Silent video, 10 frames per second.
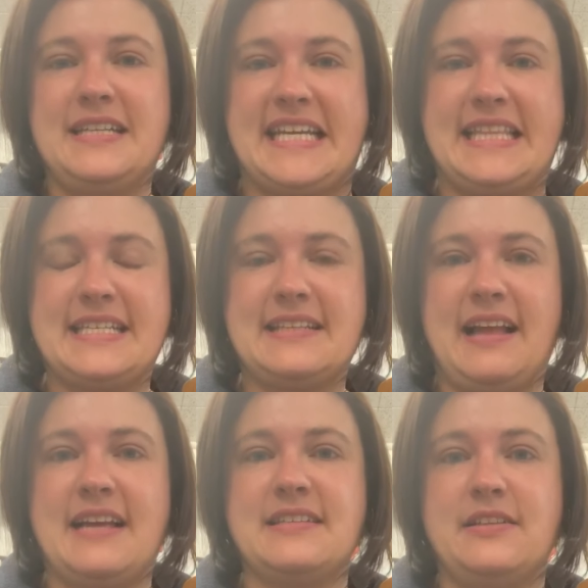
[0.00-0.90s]
attend this
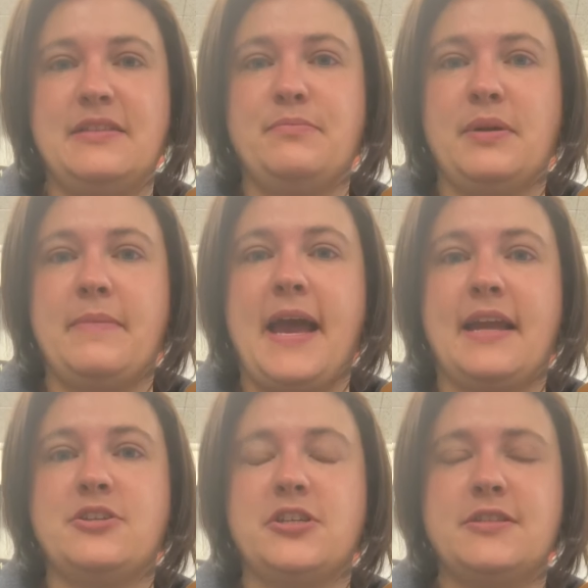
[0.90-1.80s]
class and then bring
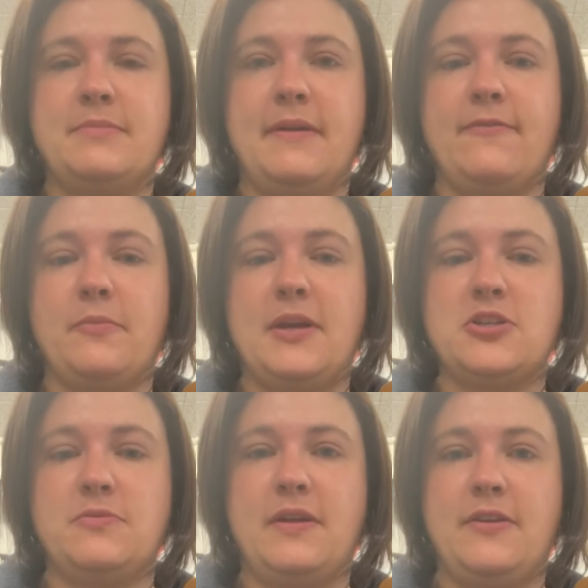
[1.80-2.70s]
back and share some
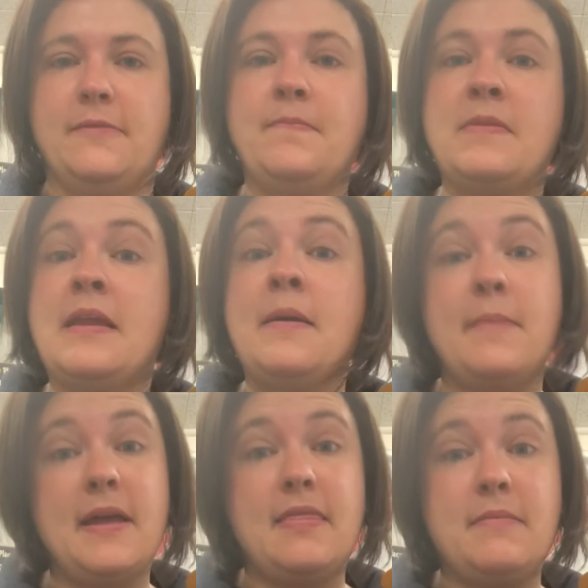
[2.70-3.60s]
information with you.
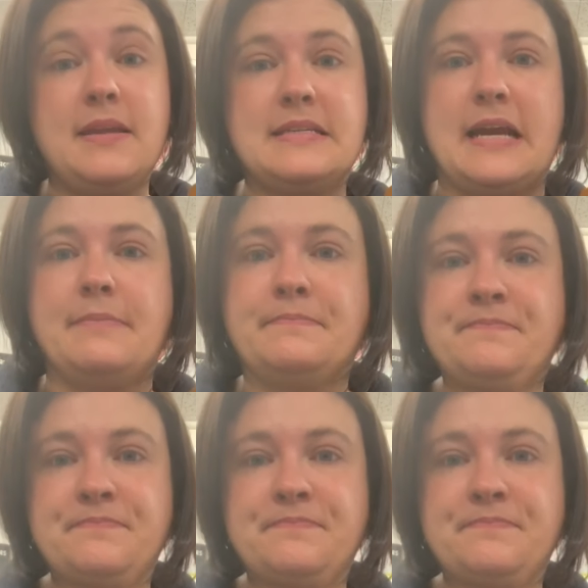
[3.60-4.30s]
But in the meantime,